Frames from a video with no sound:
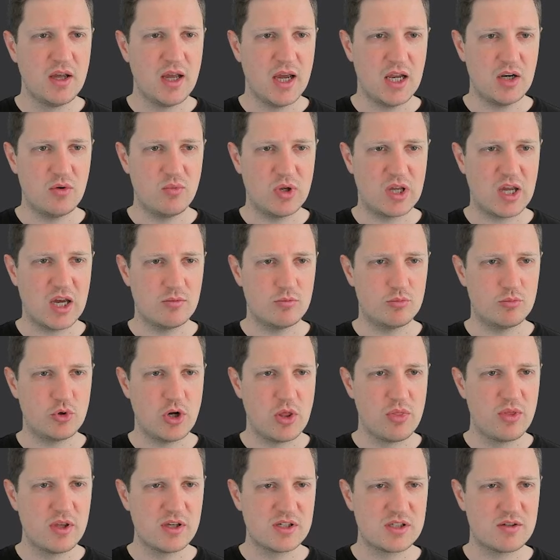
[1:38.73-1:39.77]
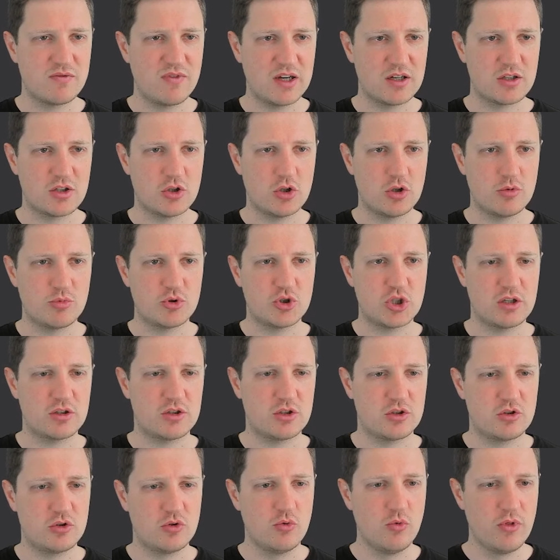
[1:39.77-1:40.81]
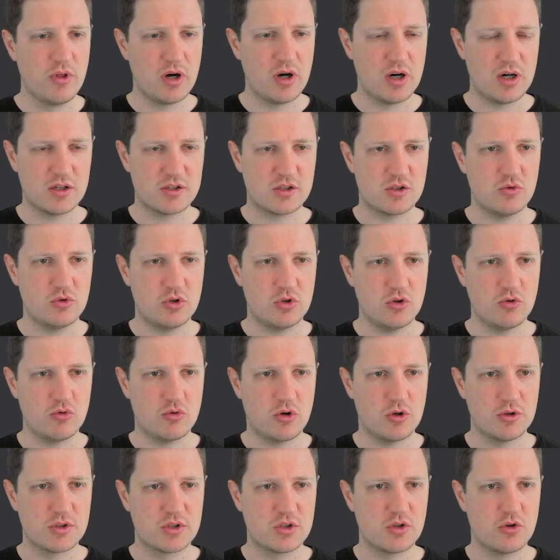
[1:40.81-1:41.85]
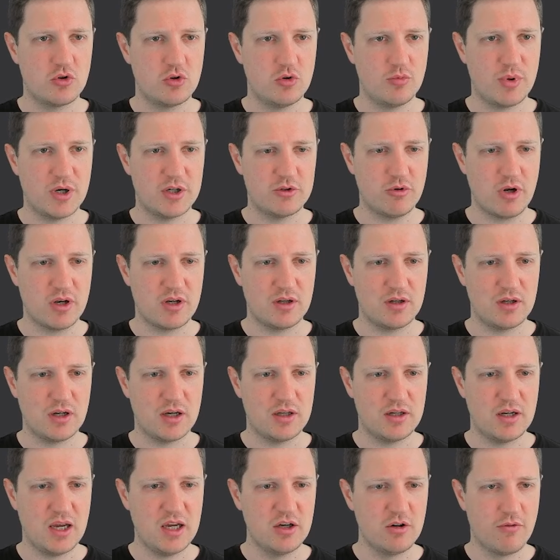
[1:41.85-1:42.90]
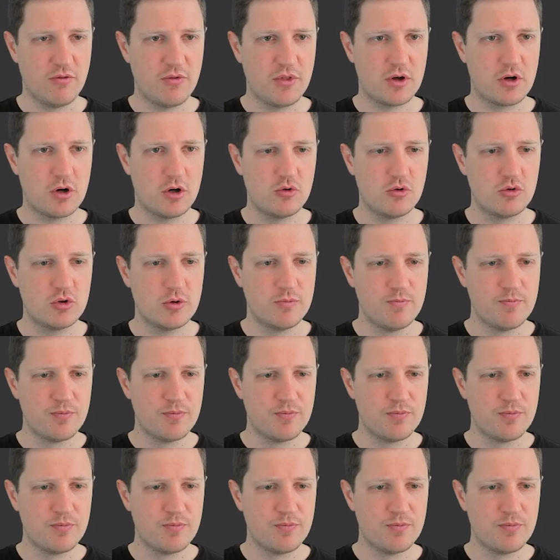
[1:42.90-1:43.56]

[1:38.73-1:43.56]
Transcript: And we can print this vector object to the RStudio console by running line 8 of the code.